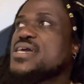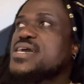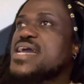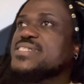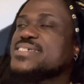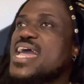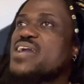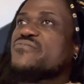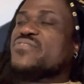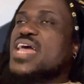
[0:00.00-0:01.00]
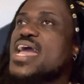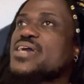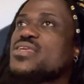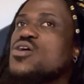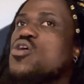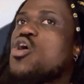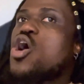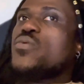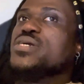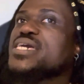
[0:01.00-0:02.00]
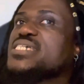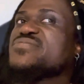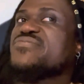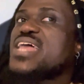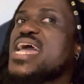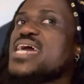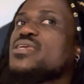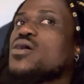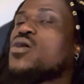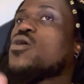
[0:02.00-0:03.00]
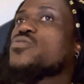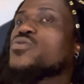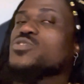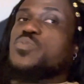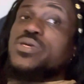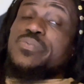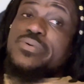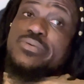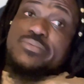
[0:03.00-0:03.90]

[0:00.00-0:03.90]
attack Vlad, or against Vlad, all those people,